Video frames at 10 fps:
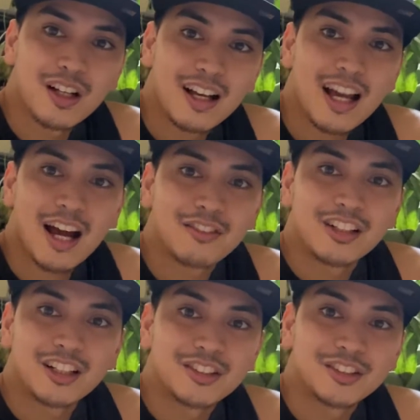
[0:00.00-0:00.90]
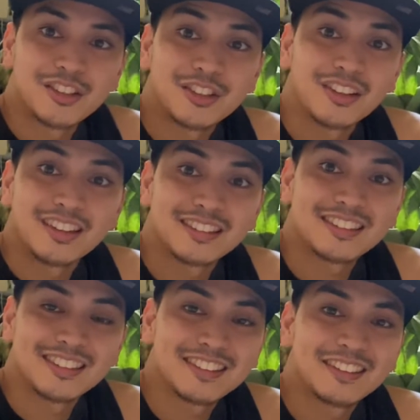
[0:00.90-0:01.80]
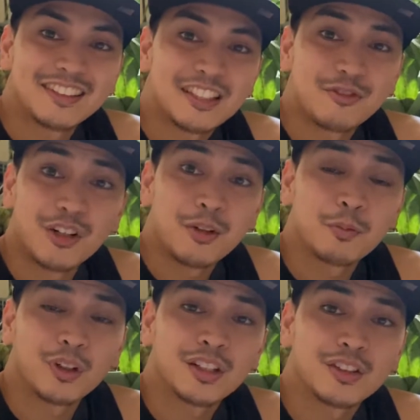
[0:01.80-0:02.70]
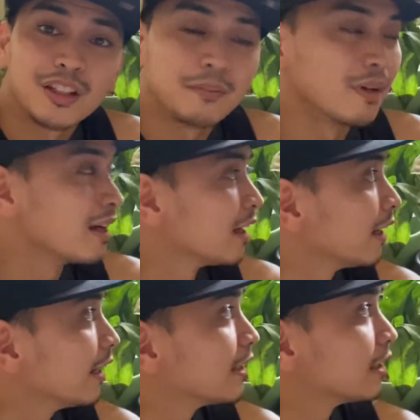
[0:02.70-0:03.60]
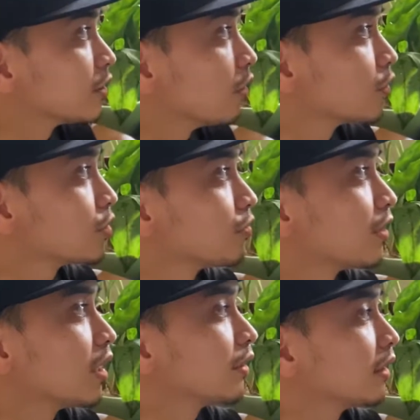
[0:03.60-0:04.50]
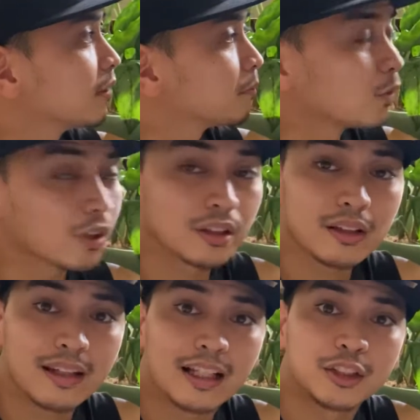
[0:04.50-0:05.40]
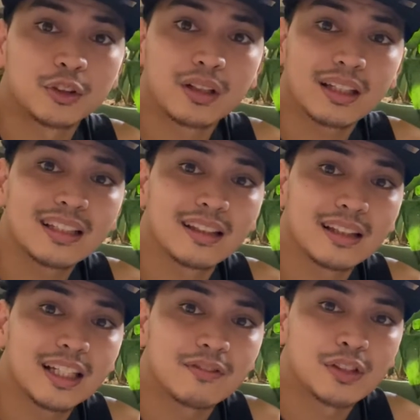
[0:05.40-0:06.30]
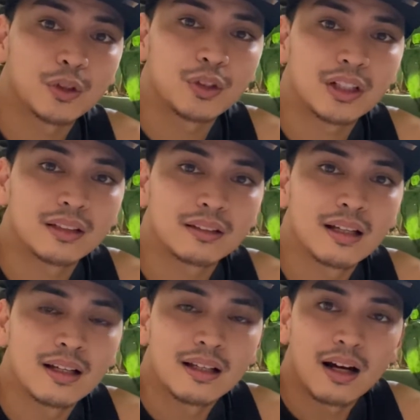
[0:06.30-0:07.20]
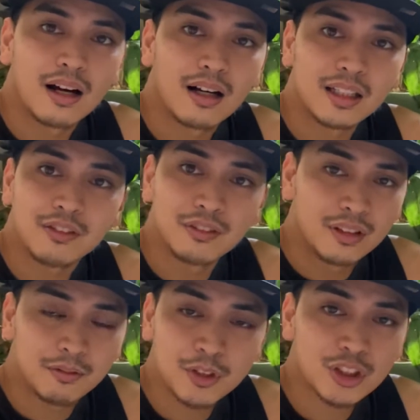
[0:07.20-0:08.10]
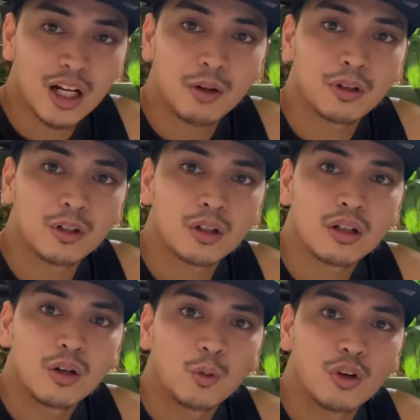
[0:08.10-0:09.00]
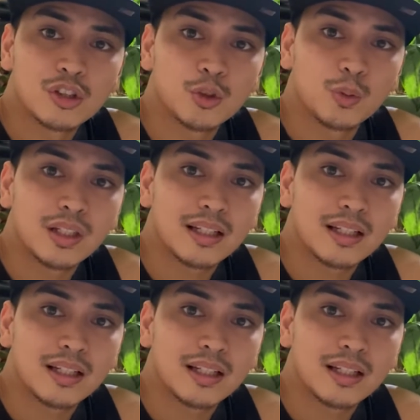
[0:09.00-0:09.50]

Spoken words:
have the air circulate. It's very important to them. it is also very important that you clean the leaves, so you can give them a shower once a week